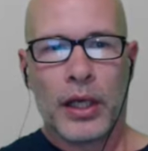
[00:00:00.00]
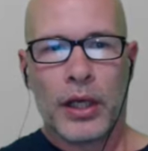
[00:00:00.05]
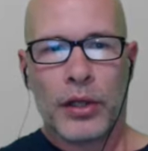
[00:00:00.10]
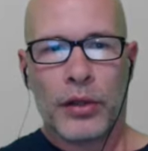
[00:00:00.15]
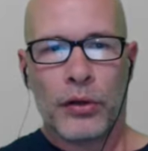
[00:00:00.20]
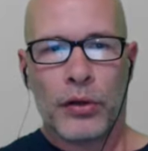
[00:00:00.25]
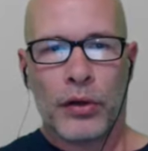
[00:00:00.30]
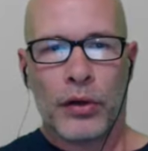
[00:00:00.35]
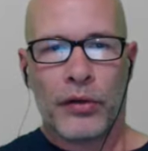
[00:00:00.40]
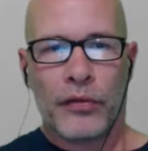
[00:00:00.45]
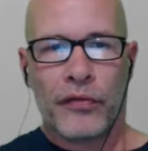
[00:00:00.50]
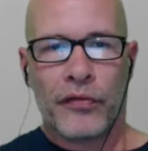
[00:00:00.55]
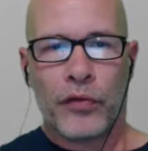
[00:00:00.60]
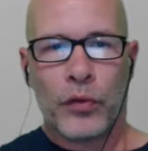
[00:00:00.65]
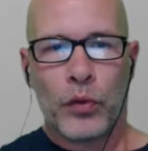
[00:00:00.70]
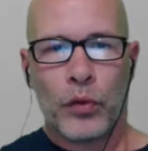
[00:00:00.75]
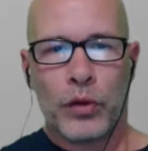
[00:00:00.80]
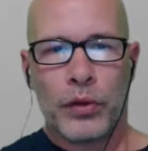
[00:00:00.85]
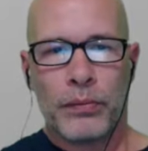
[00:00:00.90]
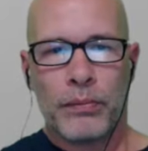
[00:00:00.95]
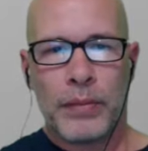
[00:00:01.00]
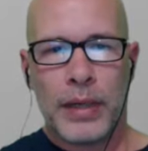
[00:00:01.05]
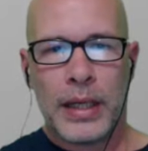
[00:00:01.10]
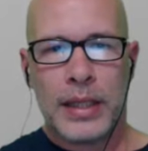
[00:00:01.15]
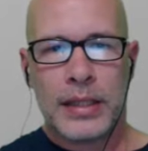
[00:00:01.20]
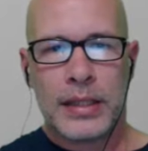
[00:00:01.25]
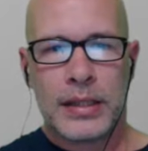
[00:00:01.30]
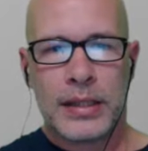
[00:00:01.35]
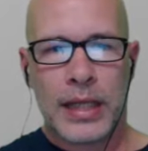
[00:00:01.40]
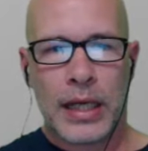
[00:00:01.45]
there are 4
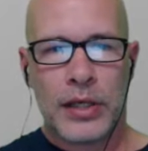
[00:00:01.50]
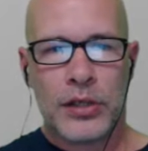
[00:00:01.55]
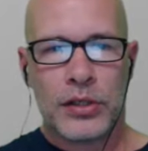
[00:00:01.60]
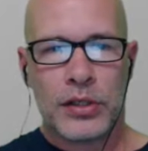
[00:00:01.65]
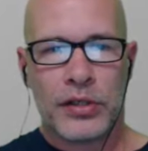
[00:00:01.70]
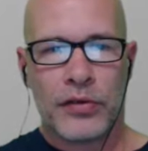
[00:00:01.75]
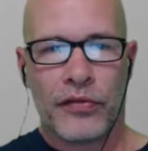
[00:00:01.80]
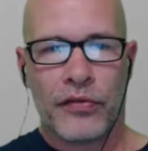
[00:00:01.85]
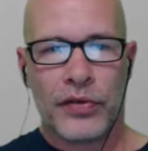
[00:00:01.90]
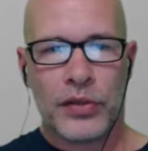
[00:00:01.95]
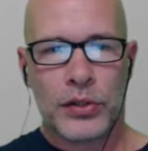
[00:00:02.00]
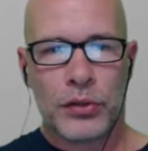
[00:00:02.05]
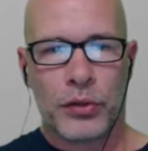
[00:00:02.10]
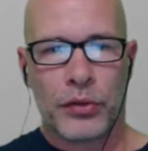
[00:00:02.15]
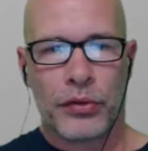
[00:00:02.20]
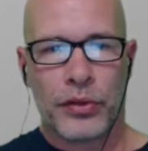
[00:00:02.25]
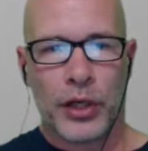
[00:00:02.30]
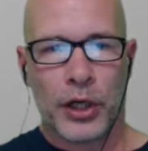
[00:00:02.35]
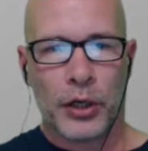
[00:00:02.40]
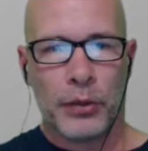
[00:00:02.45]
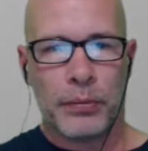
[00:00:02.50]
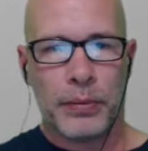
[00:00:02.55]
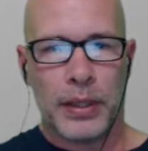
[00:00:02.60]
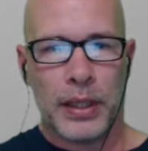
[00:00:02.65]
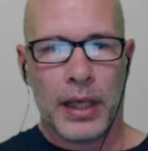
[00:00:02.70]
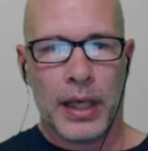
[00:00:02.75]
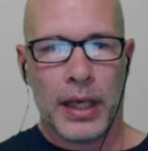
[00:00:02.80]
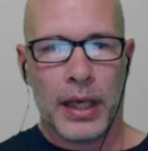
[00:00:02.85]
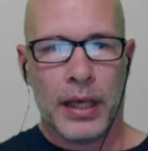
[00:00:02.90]
main stages of physical therapy